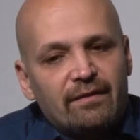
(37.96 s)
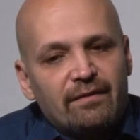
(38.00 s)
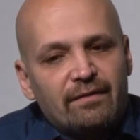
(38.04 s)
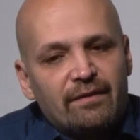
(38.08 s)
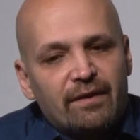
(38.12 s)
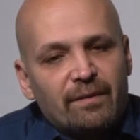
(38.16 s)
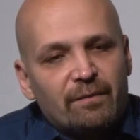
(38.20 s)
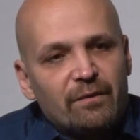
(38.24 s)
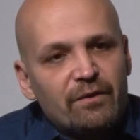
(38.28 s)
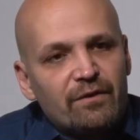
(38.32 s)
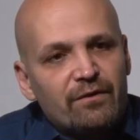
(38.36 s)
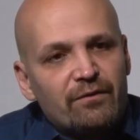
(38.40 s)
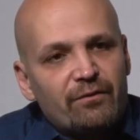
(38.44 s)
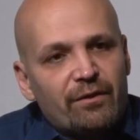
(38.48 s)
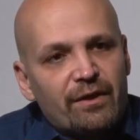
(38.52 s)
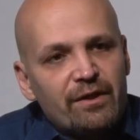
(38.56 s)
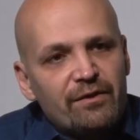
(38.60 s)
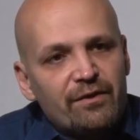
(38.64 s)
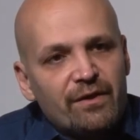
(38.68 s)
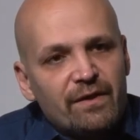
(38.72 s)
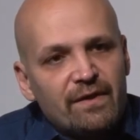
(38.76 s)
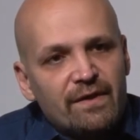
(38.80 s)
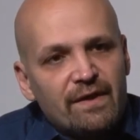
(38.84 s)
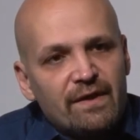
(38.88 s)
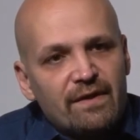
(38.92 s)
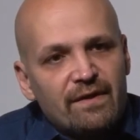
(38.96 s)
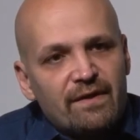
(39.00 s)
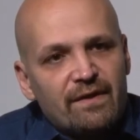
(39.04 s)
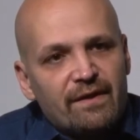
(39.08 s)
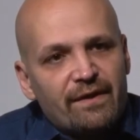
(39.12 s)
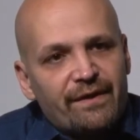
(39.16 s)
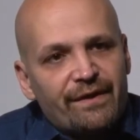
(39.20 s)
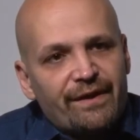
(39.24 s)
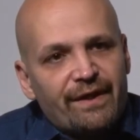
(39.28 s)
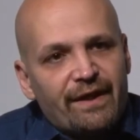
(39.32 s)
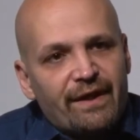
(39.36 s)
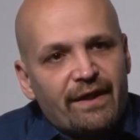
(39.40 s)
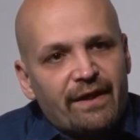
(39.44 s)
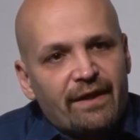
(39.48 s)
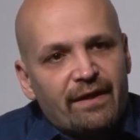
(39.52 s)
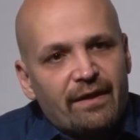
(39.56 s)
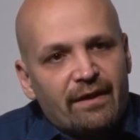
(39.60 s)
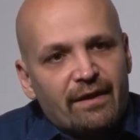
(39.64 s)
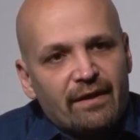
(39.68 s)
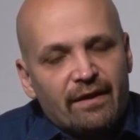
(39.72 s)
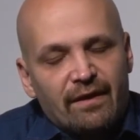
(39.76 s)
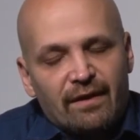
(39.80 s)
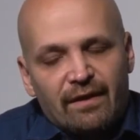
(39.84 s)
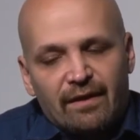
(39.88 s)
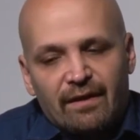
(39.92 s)
demonstrations in Syria,
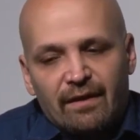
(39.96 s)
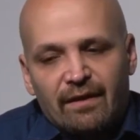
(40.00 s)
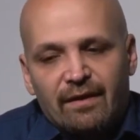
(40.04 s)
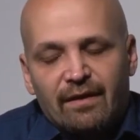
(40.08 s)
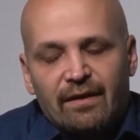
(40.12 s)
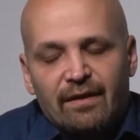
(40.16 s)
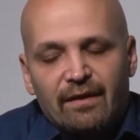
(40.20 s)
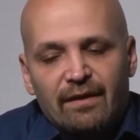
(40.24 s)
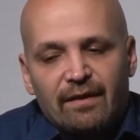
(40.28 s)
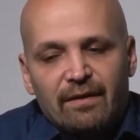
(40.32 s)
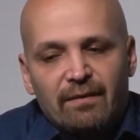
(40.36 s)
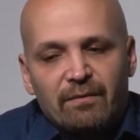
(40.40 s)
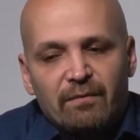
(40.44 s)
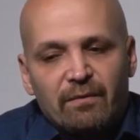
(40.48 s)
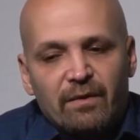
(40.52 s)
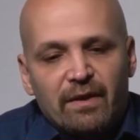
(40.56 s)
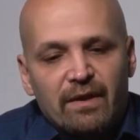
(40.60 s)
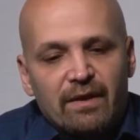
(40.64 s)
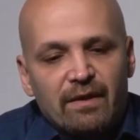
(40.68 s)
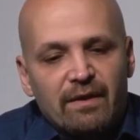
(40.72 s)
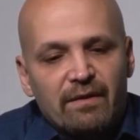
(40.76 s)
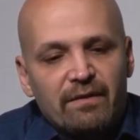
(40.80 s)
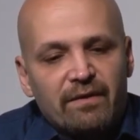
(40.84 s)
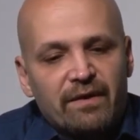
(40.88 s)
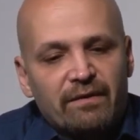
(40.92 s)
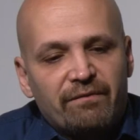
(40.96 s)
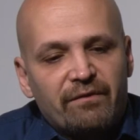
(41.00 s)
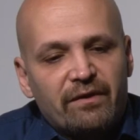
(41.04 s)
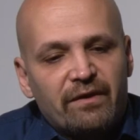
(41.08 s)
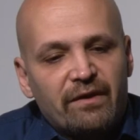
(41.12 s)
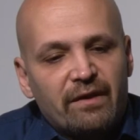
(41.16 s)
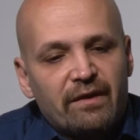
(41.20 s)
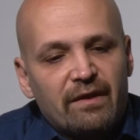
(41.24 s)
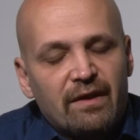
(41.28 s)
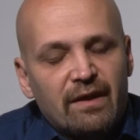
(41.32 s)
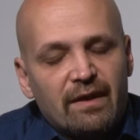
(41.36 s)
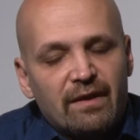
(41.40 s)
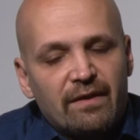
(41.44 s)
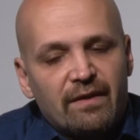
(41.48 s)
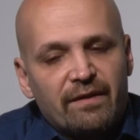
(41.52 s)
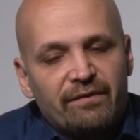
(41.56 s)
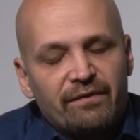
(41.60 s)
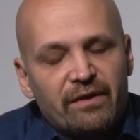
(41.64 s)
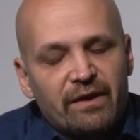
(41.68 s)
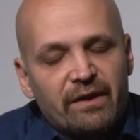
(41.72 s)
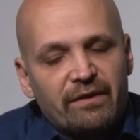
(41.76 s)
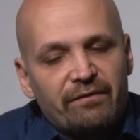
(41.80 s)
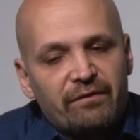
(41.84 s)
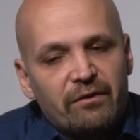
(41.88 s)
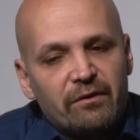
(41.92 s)
uh, the, uh, the
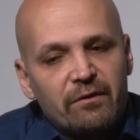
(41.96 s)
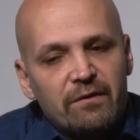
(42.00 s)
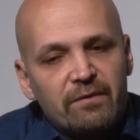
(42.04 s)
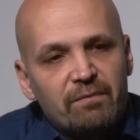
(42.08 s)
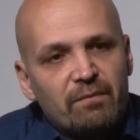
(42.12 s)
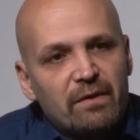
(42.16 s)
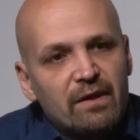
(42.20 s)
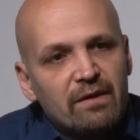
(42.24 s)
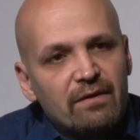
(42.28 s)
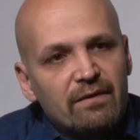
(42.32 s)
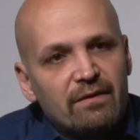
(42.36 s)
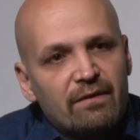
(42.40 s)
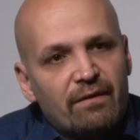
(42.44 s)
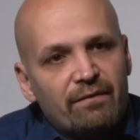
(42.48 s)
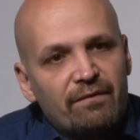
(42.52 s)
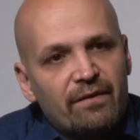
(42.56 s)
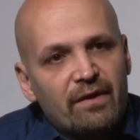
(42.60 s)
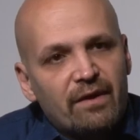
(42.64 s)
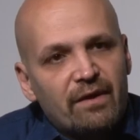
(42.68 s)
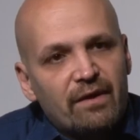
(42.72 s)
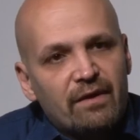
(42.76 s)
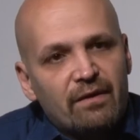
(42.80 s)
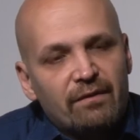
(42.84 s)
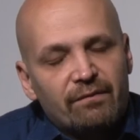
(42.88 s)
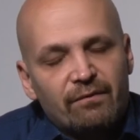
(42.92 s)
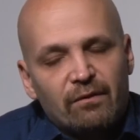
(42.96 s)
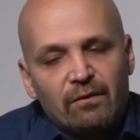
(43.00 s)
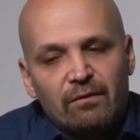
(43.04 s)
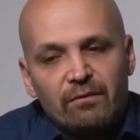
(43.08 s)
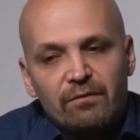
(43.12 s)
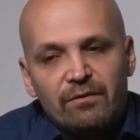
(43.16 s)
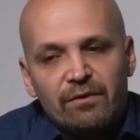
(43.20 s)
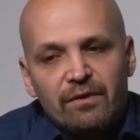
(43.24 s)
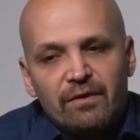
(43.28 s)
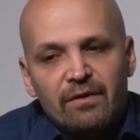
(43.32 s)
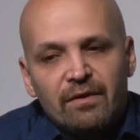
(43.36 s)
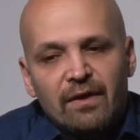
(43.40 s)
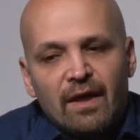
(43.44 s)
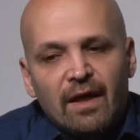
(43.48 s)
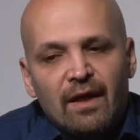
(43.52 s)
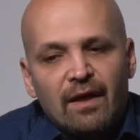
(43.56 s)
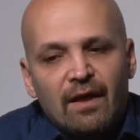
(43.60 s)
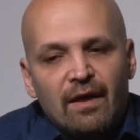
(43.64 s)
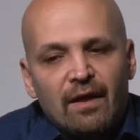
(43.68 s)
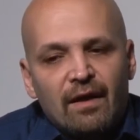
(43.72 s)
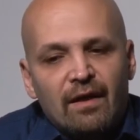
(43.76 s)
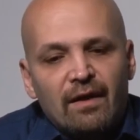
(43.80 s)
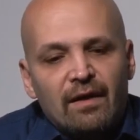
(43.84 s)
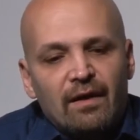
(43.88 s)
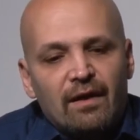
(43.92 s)
very first months of the revolution,
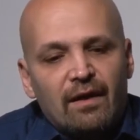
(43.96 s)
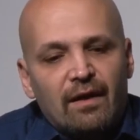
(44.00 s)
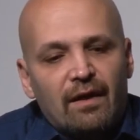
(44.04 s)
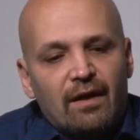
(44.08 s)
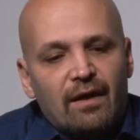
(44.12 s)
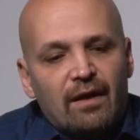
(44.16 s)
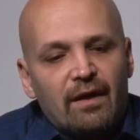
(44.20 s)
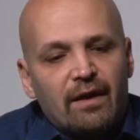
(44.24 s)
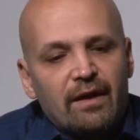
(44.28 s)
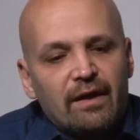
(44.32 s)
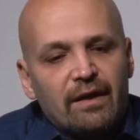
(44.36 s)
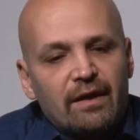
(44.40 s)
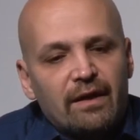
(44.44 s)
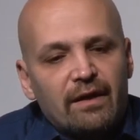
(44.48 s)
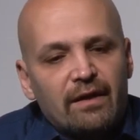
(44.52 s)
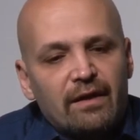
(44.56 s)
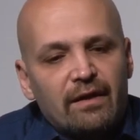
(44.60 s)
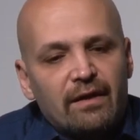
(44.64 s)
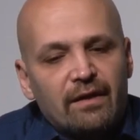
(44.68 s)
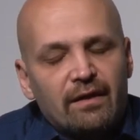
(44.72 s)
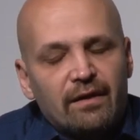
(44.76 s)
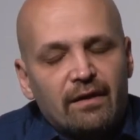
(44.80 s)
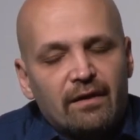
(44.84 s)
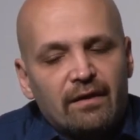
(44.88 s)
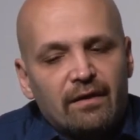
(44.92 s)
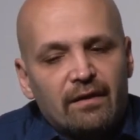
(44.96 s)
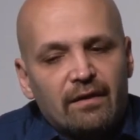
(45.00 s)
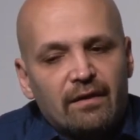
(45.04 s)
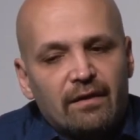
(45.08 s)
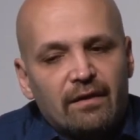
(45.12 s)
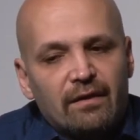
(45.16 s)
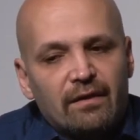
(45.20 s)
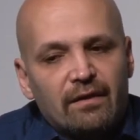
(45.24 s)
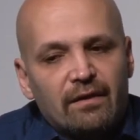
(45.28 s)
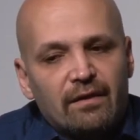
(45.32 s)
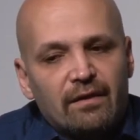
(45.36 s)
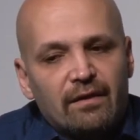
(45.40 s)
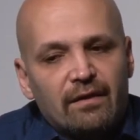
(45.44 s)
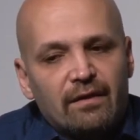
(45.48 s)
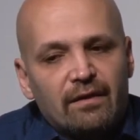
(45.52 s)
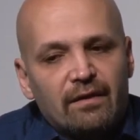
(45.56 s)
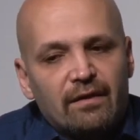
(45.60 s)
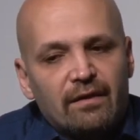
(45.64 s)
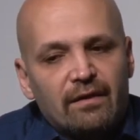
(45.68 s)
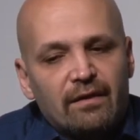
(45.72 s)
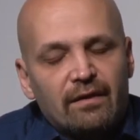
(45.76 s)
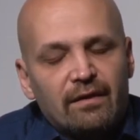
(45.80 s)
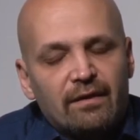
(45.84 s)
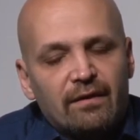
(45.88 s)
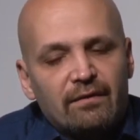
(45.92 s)
I
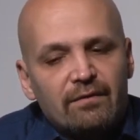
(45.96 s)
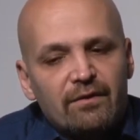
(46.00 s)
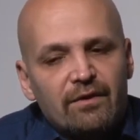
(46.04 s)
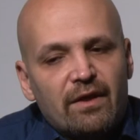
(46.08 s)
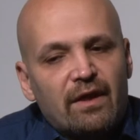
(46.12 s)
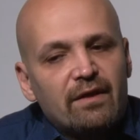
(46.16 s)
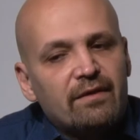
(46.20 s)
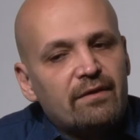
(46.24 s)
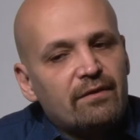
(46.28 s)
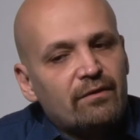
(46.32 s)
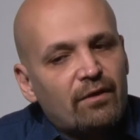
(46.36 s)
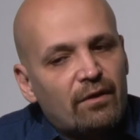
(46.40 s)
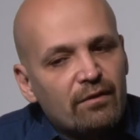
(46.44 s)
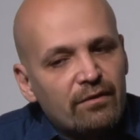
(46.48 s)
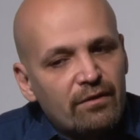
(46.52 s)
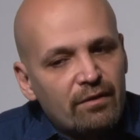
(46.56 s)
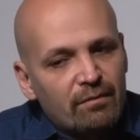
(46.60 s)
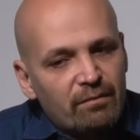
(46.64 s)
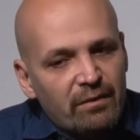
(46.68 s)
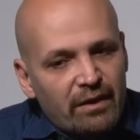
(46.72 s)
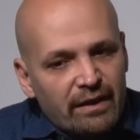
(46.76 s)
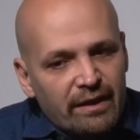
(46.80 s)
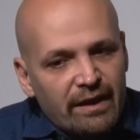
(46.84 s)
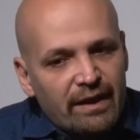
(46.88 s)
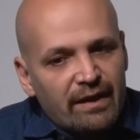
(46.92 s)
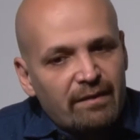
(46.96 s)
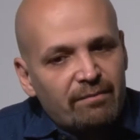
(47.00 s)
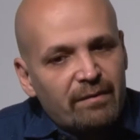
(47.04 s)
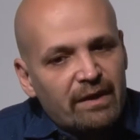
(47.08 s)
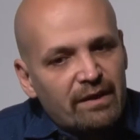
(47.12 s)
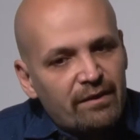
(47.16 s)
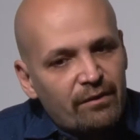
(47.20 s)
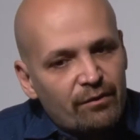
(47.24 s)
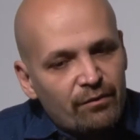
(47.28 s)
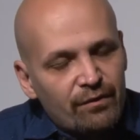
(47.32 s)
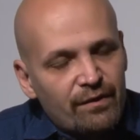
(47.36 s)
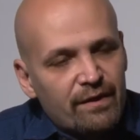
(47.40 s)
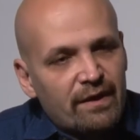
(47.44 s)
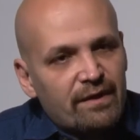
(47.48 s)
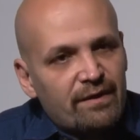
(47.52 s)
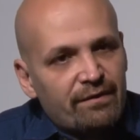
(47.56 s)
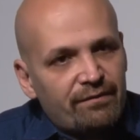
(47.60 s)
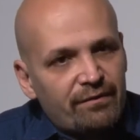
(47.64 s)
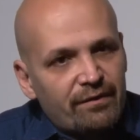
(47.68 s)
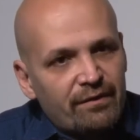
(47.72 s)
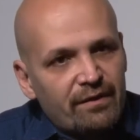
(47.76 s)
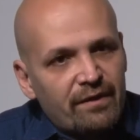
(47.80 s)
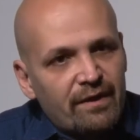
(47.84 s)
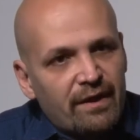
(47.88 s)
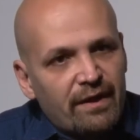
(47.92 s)
uh, started also blogging, but used a
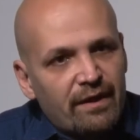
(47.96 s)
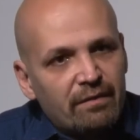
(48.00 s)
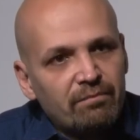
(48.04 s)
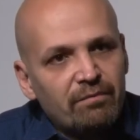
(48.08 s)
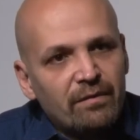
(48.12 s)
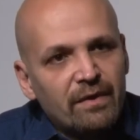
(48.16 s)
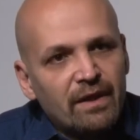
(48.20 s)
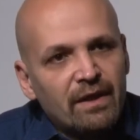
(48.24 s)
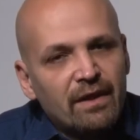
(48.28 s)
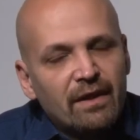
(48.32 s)
different name,